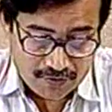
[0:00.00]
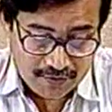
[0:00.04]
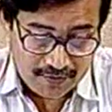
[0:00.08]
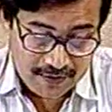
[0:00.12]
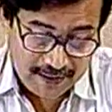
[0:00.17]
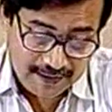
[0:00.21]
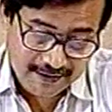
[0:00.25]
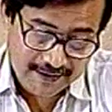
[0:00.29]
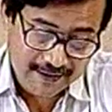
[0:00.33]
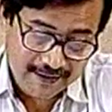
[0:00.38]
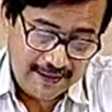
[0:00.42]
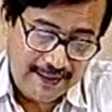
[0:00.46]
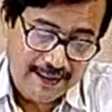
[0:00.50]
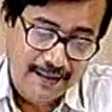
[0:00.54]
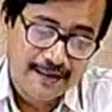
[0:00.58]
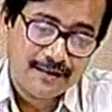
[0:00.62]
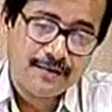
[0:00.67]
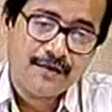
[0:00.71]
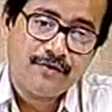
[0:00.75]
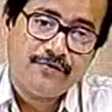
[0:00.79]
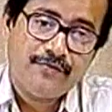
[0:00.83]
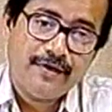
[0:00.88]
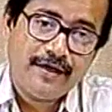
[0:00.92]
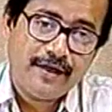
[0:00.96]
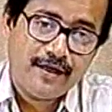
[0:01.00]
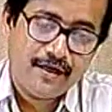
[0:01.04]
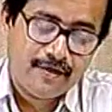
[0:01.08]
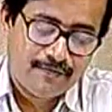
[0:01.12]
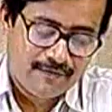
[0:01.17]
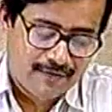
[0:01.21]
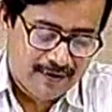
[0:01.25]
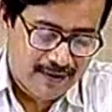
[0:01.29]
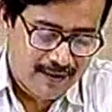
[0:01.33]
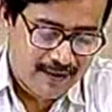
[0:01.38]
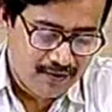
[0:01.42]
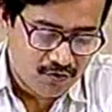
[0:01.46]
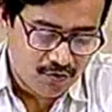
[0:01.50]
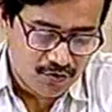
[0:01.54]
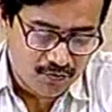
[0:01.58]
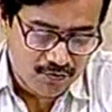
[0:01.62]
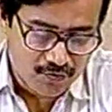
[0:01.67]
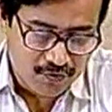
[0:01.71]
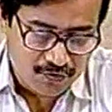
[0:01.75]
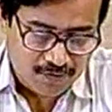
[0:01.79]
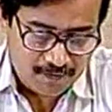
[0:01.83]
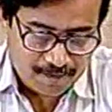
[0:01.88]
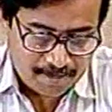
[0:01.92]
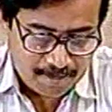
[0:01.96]
this is a very, very good
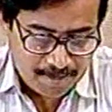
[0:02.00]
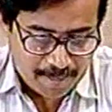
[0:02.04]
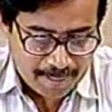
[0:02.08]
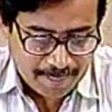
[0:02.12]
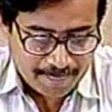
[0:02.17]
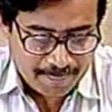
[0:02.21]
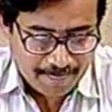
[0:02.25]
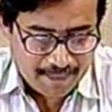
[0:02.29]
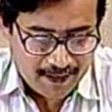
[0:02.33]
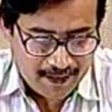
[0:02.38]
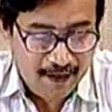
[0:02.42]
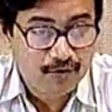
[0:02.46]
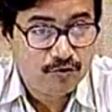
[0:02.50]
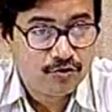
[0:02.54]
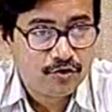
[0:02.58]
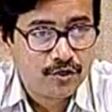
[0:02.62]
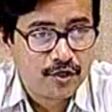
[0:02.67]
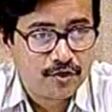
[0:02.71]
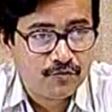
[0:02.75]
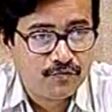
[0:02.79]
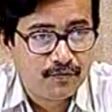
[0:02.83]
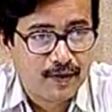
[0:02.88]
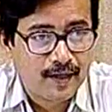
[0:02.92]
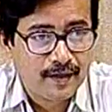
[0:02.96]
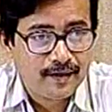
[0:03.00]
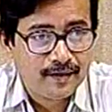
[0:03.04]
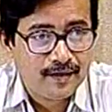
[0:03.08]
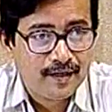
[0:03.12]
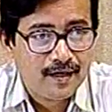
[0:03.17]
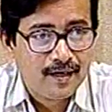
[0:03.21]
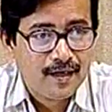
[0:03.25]
book, a lucid one.